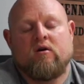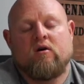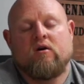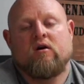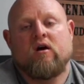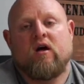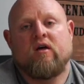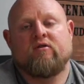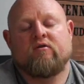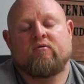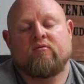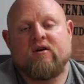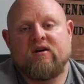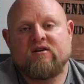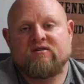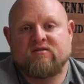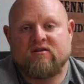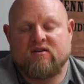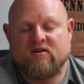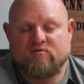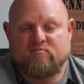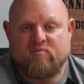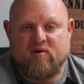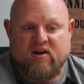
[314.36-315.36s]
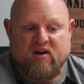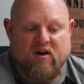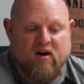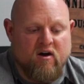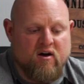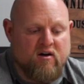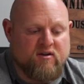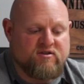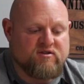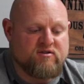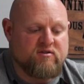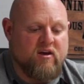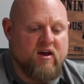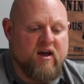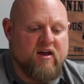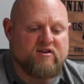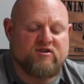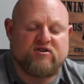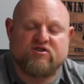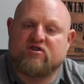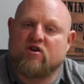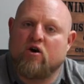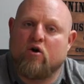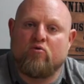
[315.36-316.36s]
And the reason is because it's
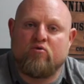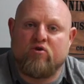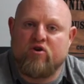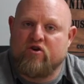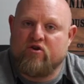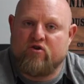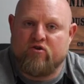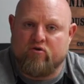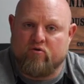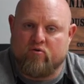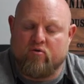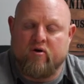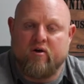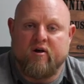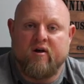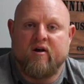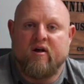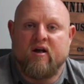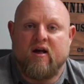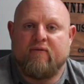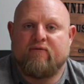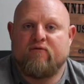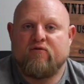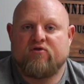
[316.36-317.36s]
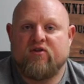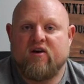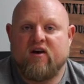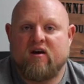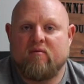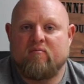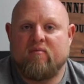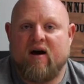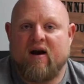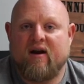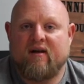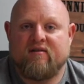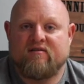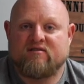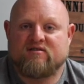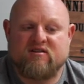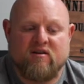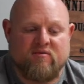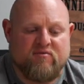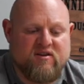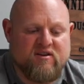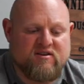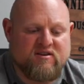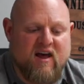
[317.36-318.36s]
so new. If you think about it, so
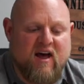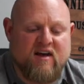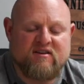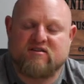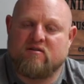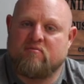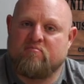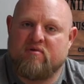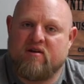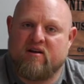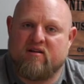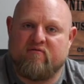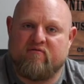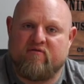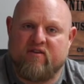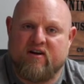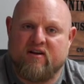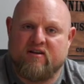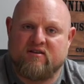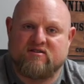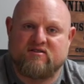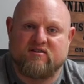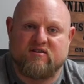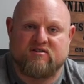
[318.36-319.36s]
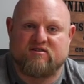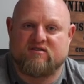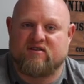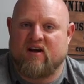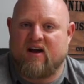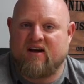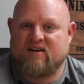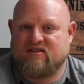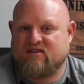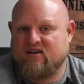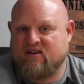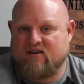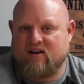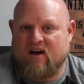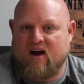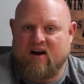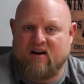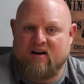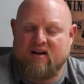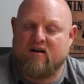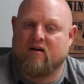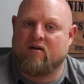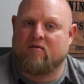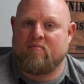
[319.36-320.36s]
this hasn't been invented since
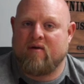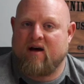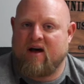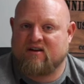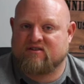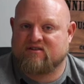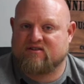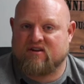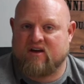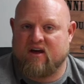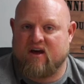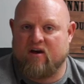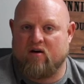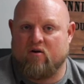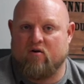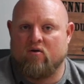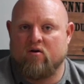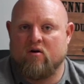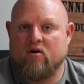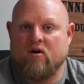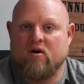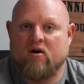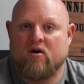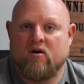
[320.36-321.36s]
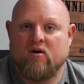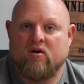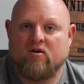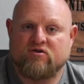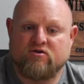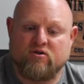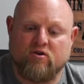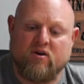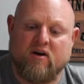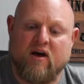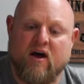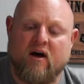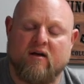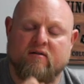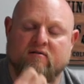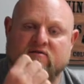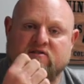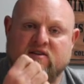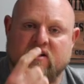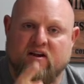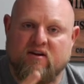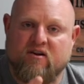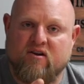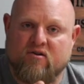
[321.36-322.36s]
1990 on a mass scale. So you got
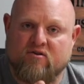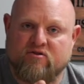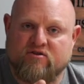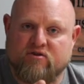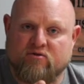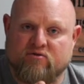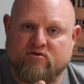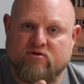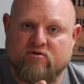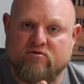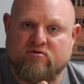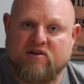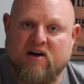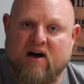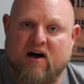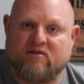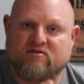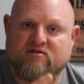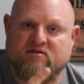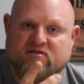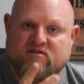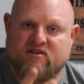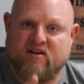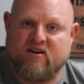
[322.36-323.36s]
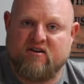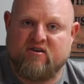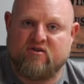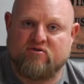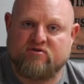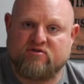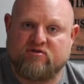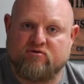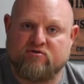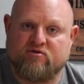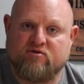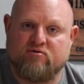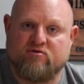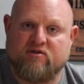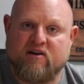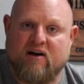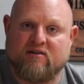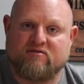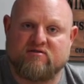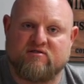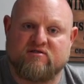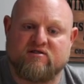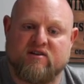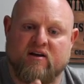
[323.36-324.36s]
10 years till 2000, 10 years till
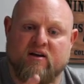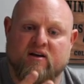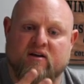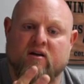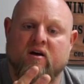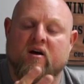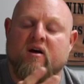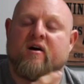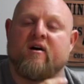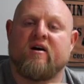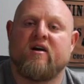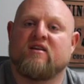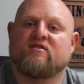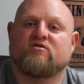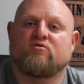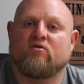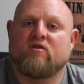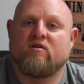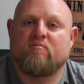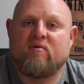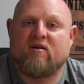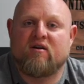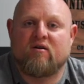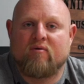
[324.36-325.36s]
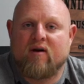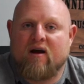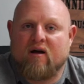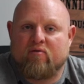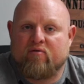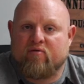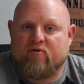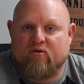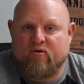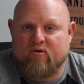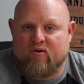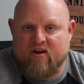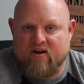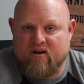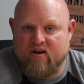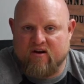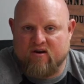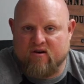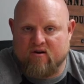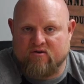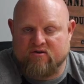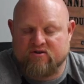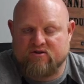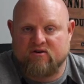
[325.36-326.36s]
2010. It's only been around 30
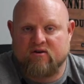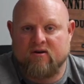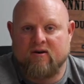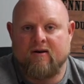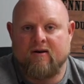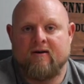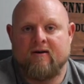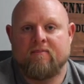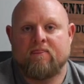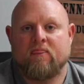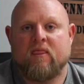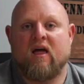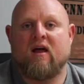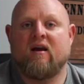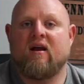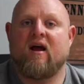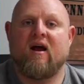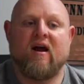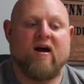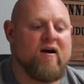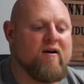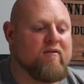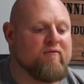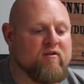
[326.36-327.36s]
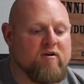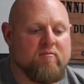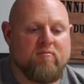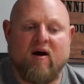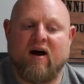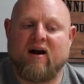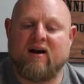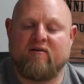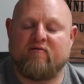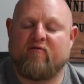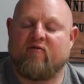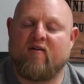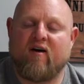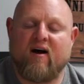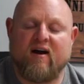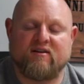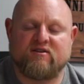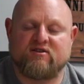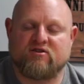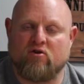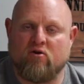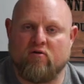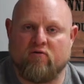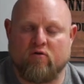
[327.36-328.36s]
years. And everybody
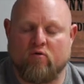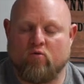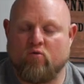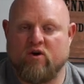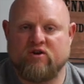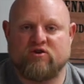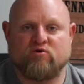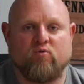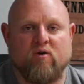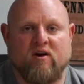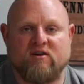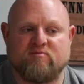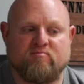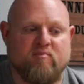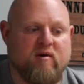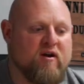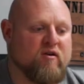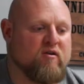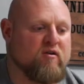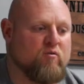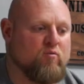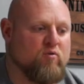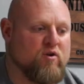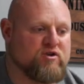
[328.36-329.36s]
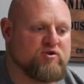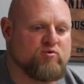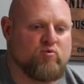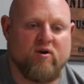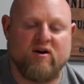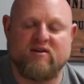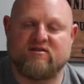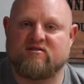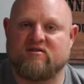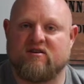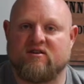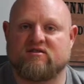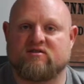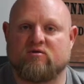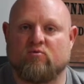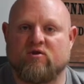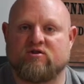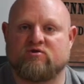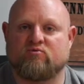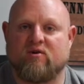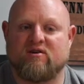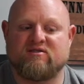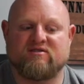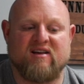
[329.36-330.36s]
fights over which way's better and which way's this and
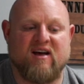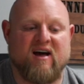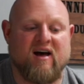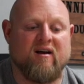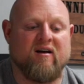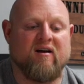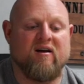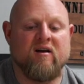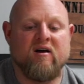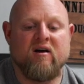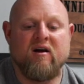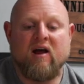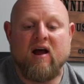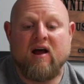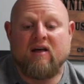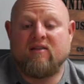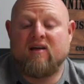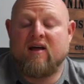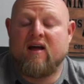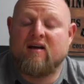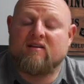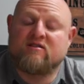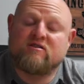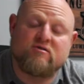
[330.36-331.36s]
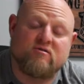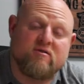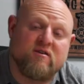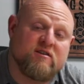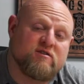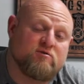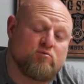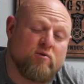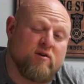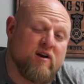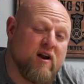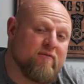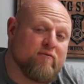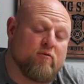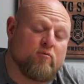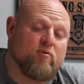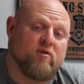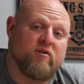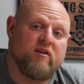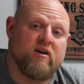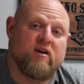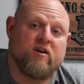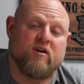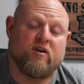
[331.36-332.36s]
which way's that. And the answer is we're never
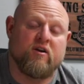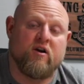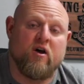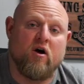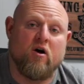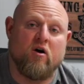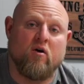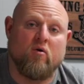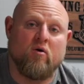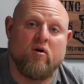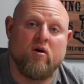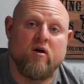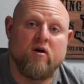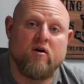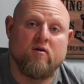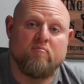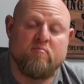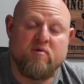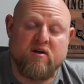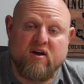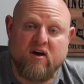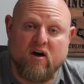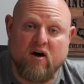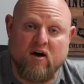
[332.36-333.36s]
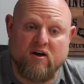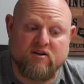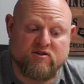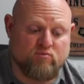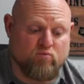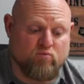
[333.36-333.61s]
really going to know because